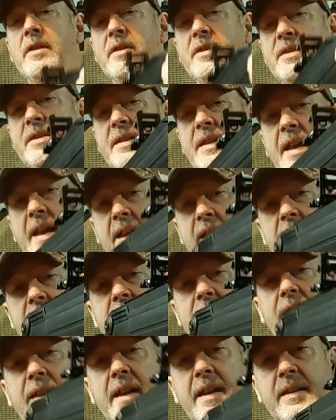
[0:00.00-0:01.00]
nice in the
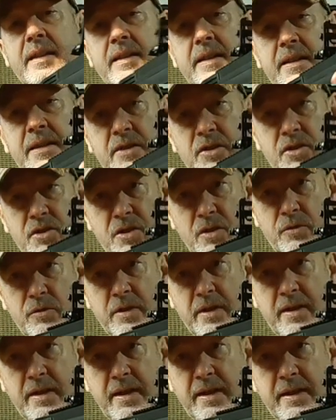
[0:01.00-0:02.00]
hand and in the
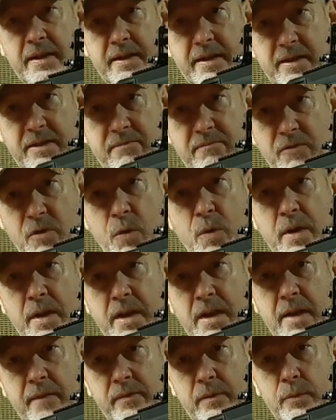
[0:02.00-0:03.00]
shoulder. It's quite a
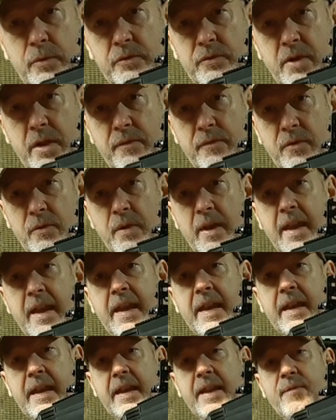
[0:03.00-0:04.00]
comfortable rifle,
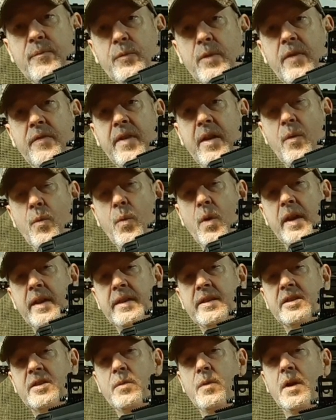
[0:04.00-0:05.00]
even with that weight.
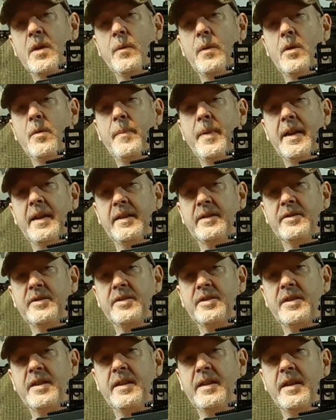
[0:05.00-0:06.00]
It's quite well
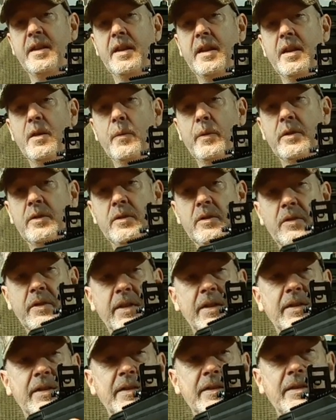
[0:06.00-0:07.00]
balanced. We're not
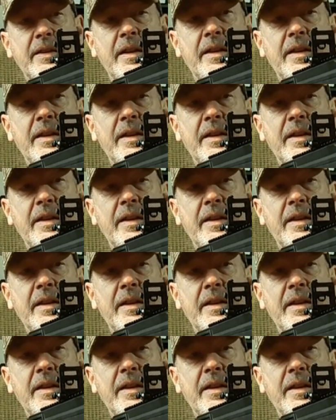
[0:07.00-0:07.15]
looking at